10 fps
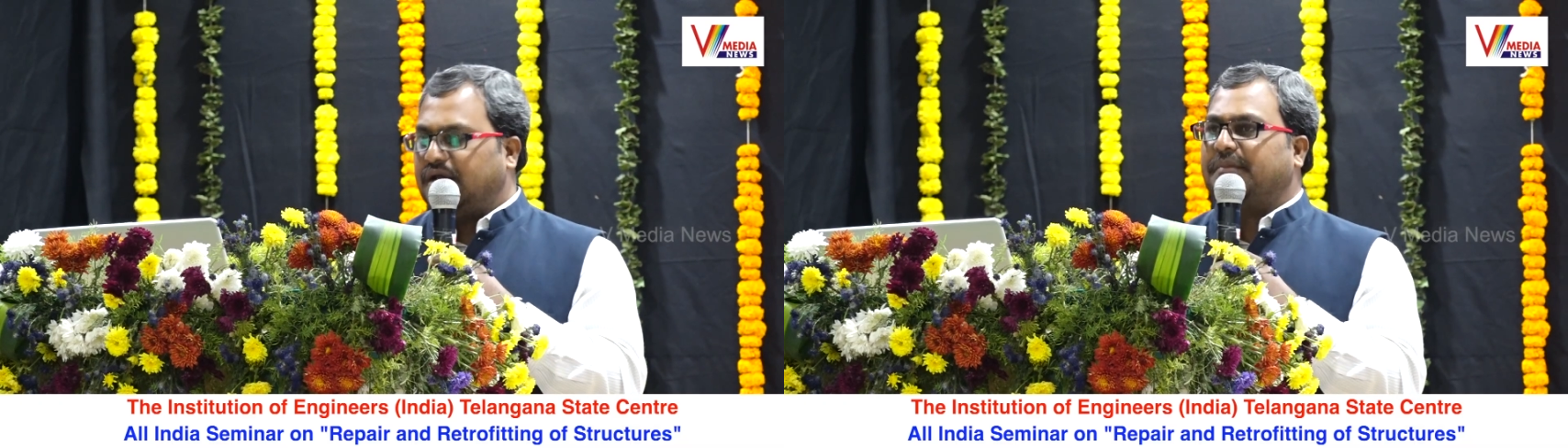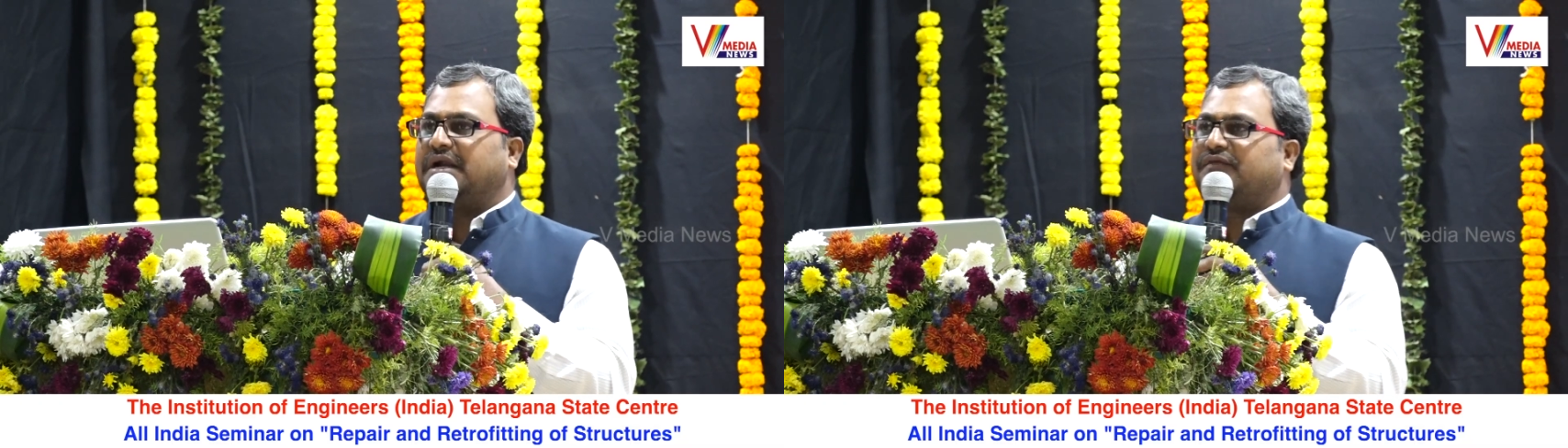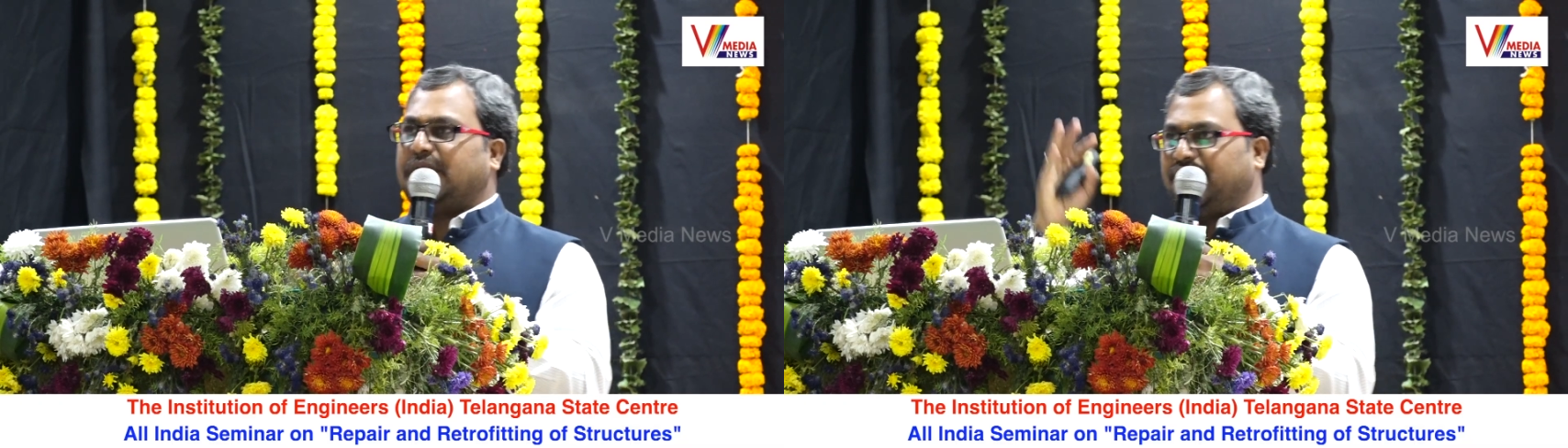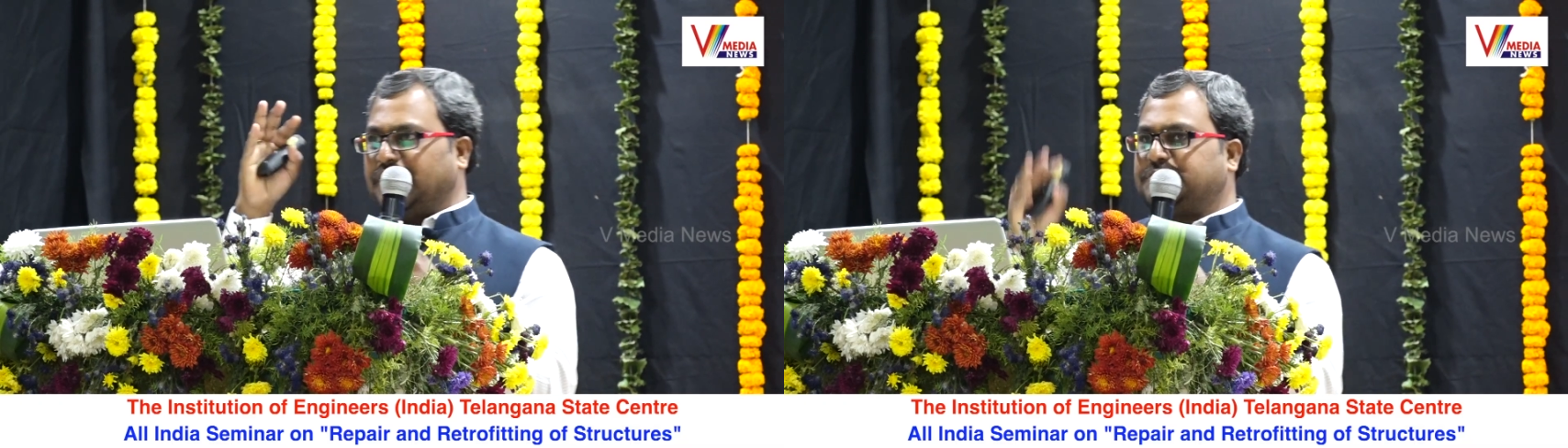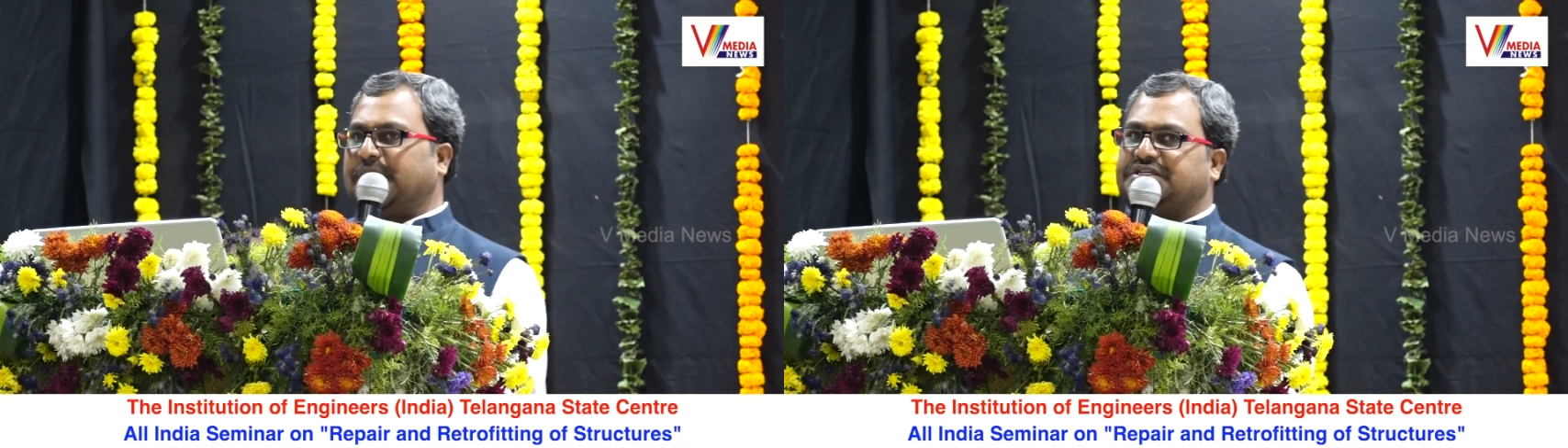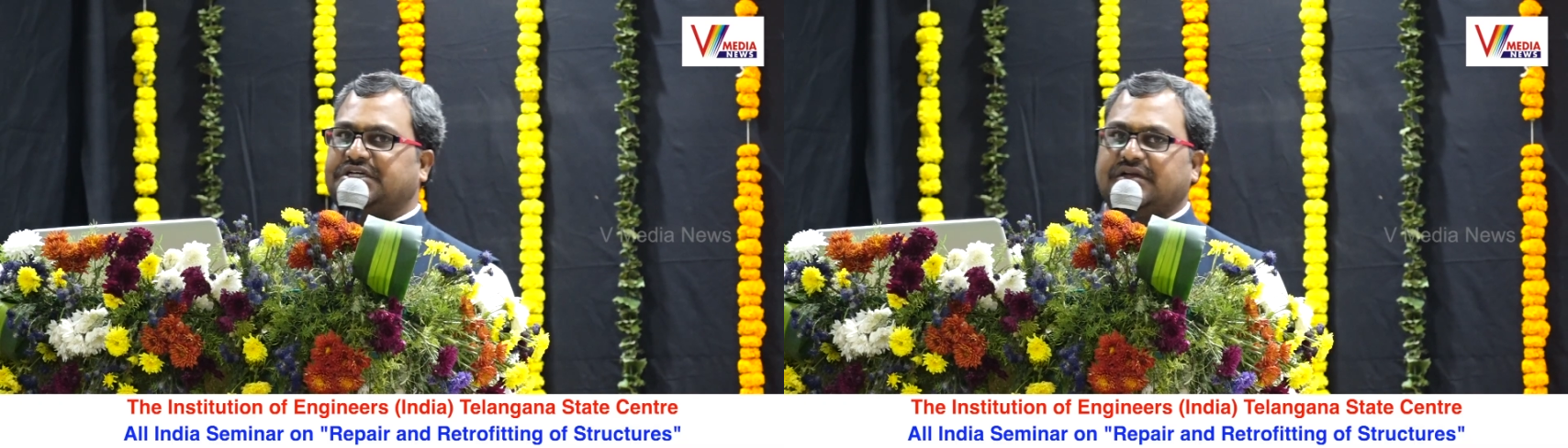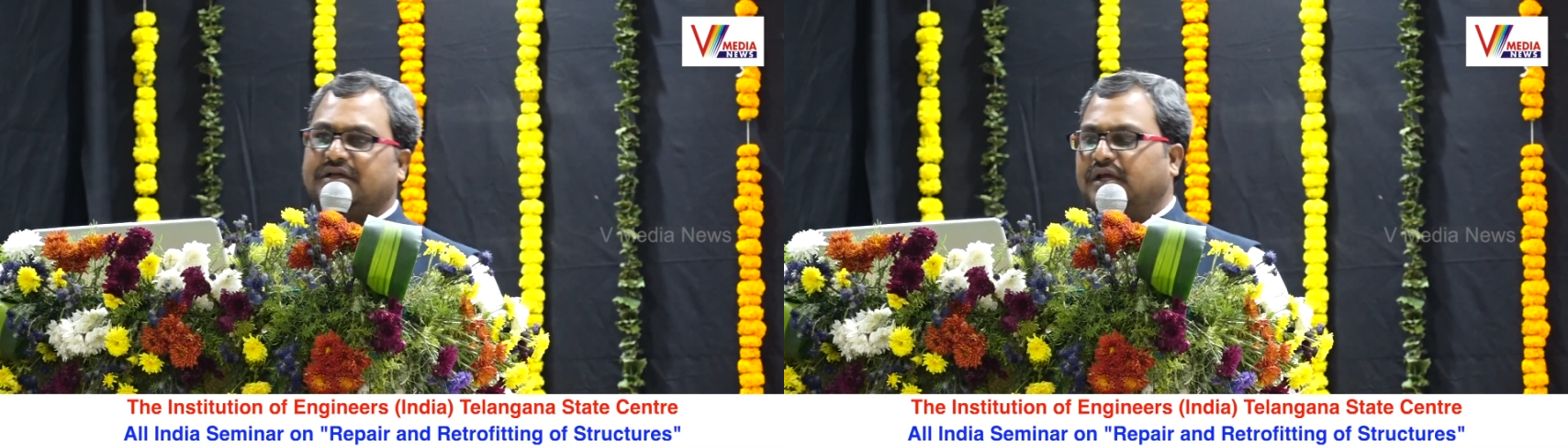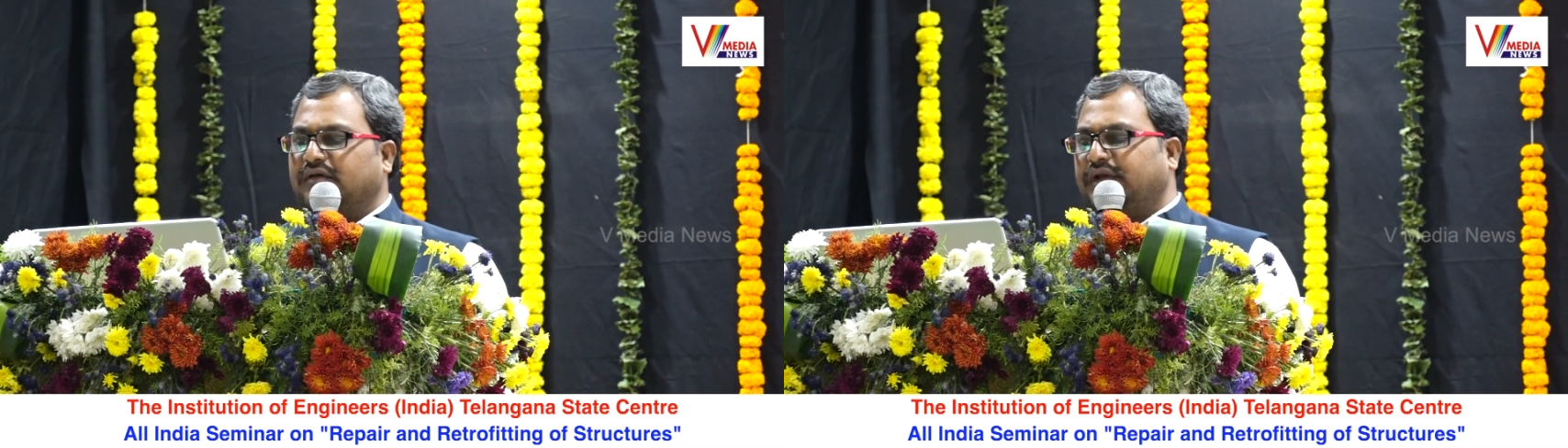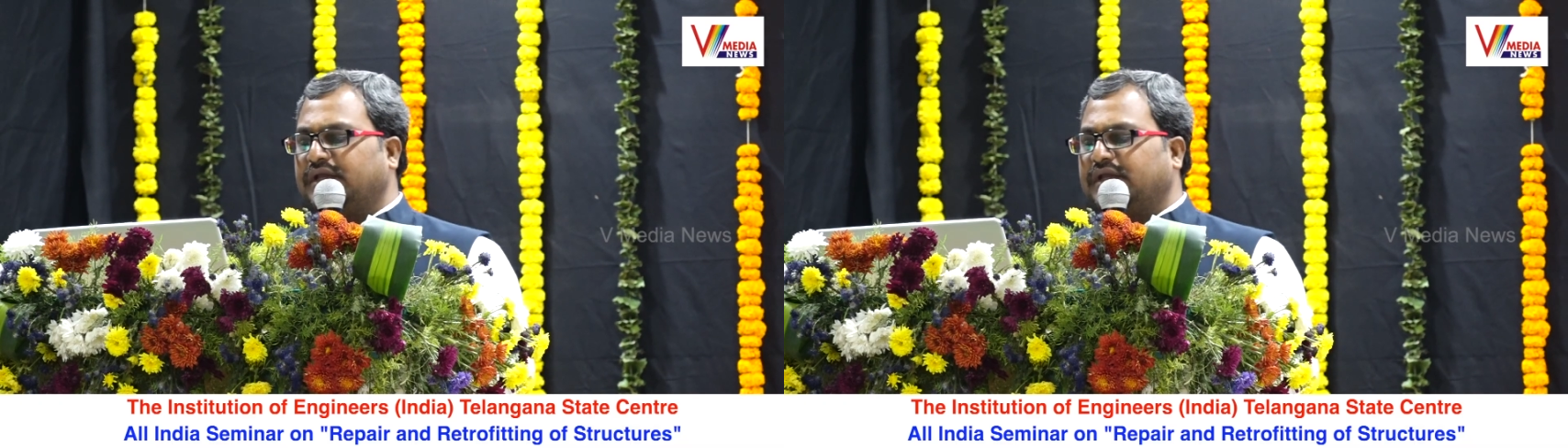But for inspection, we